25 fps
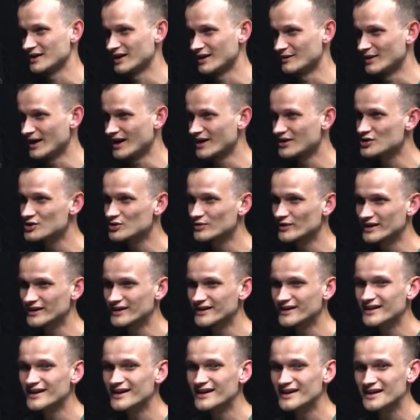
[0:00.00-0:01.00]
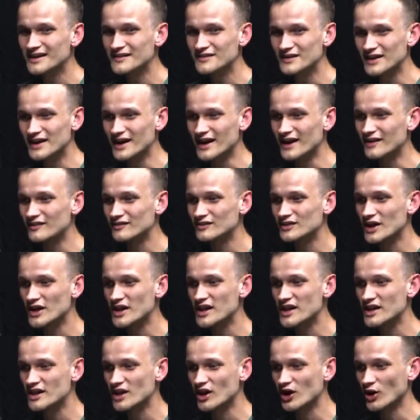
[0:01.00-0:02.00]
I actually even have
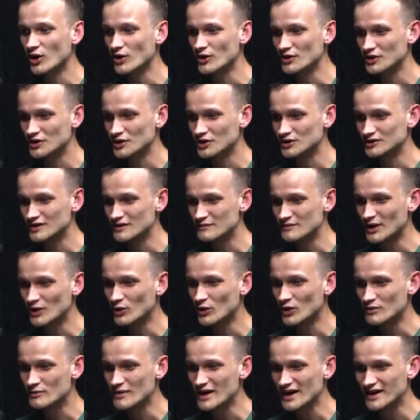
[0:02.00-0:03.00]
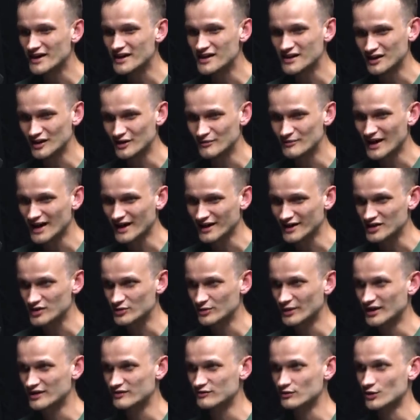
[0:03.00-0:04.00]
this article in Bitcoin Magazine back in
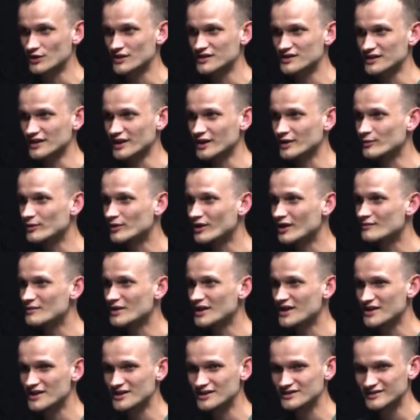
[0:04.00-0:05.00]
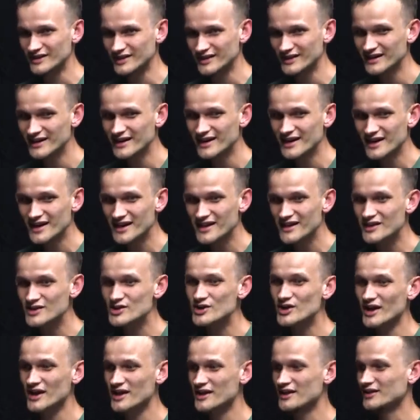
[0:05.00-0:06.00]
2014 where I basically
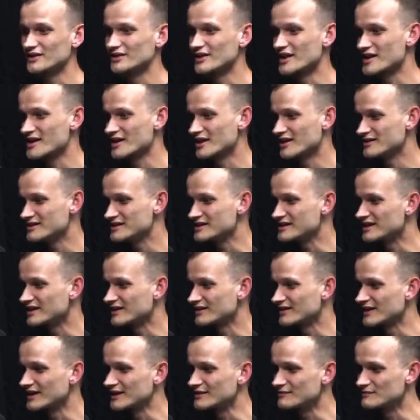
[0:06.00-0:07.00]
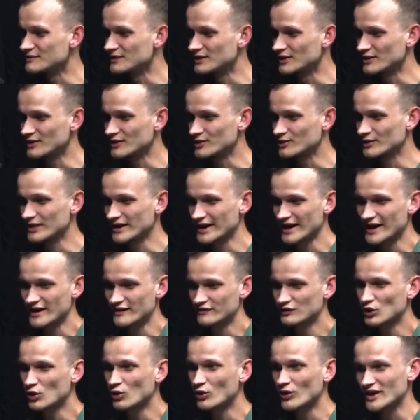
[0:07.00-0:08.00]
suggested this idea that you would
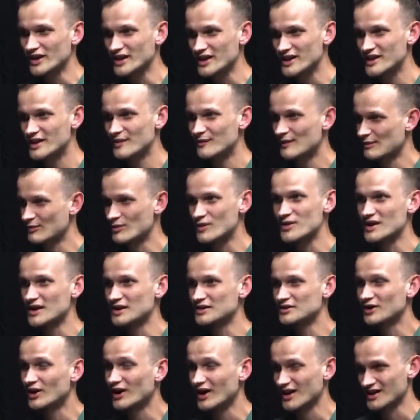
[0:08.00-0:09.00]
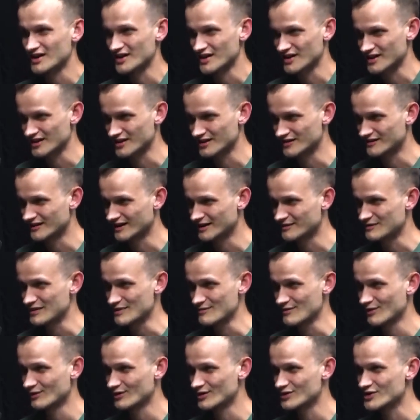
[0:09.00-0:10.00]
have coins that represent causes, and like
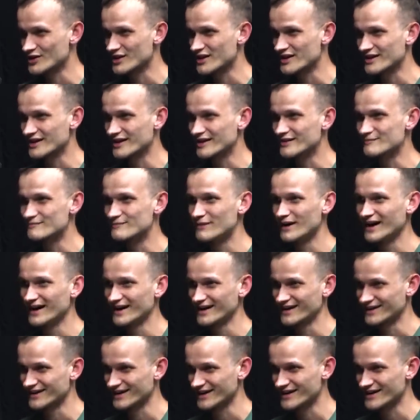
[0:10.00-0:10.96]
people would just like buy and